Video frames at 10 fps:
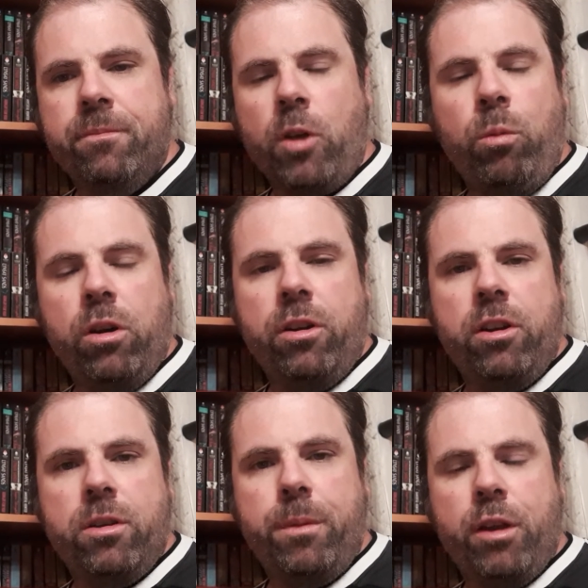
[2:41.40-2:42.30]
I wanted
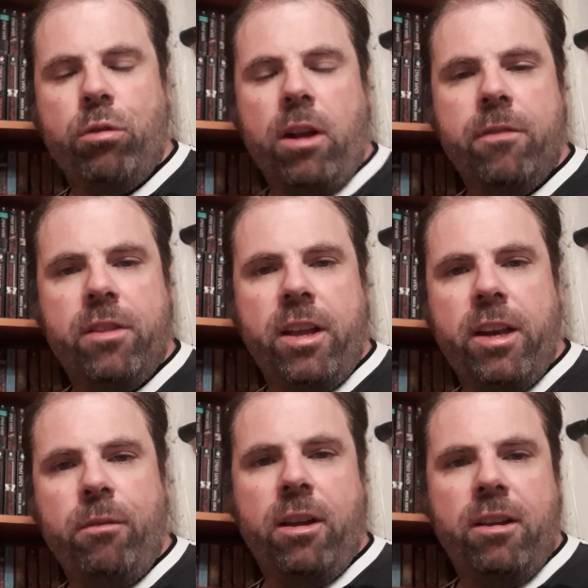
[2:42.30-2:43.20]
it to be crafting
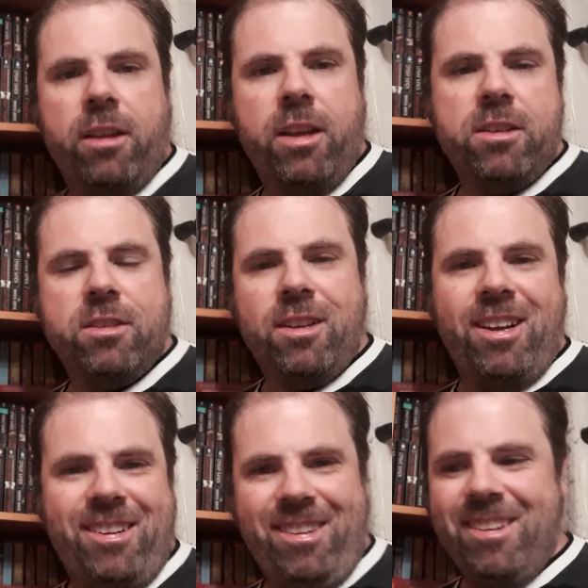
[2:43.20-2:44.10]
anyway, I guess. So
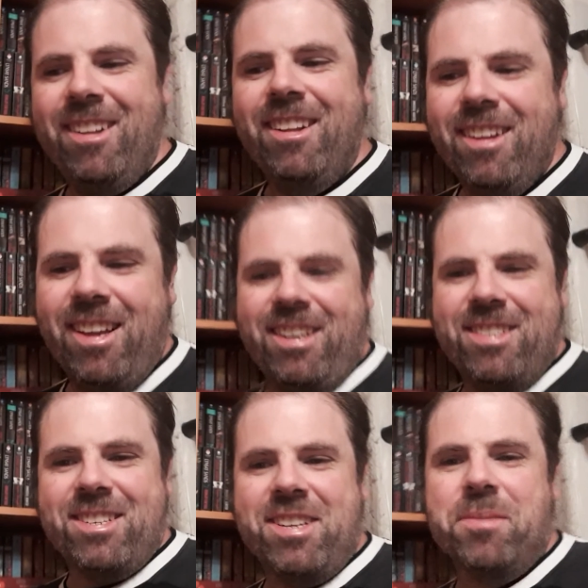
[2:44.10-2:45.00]

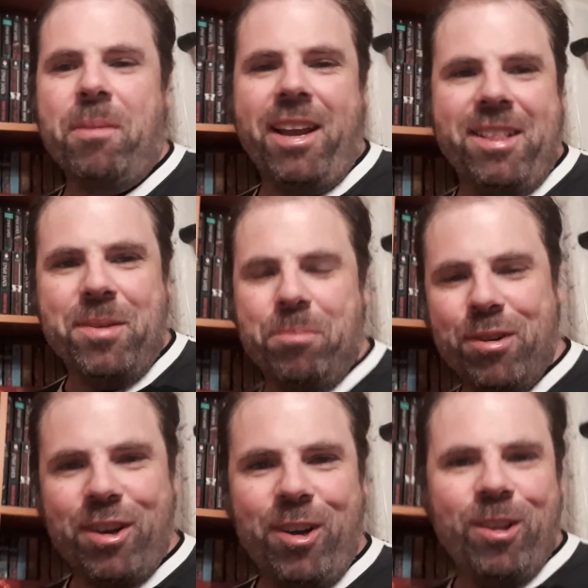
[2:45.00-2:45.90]
it's just made the
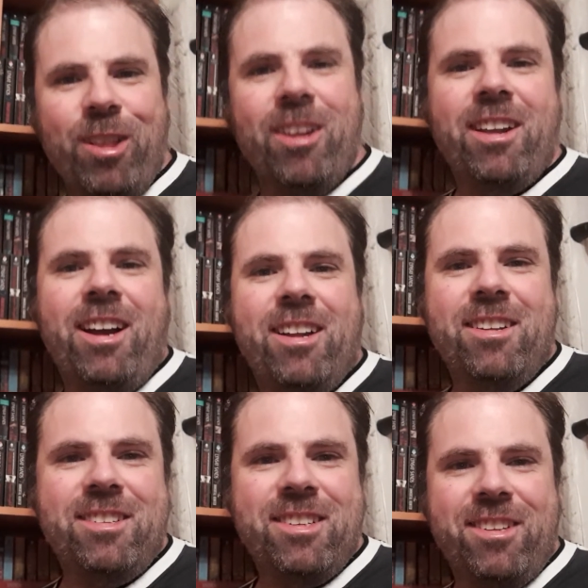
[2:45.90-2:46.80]
book a whole lot
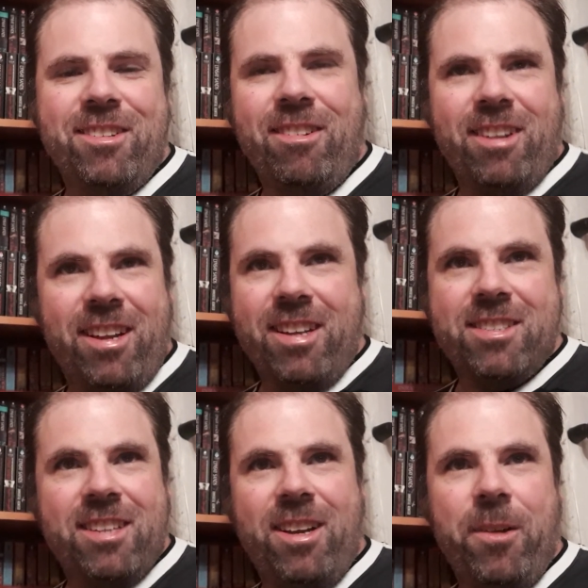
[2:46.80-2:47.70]
harder to do, I
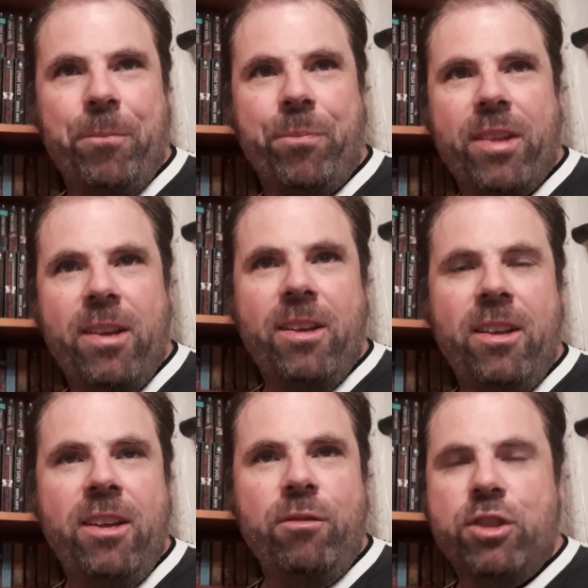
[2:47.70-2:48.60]
guess.
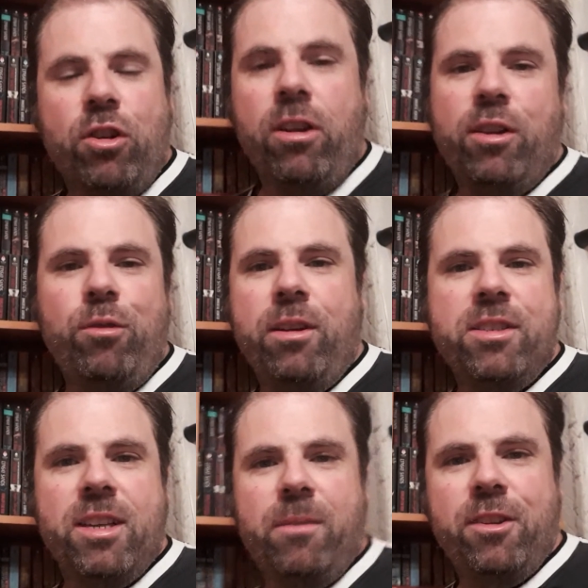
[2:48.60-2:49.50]
Which I always
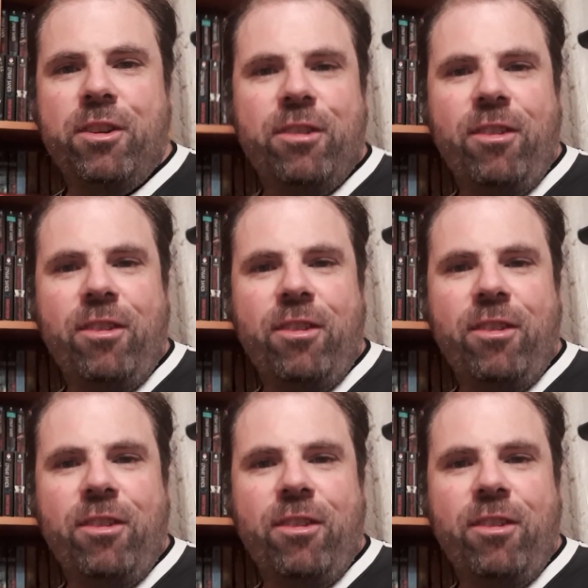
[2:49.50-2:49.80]
seem to do.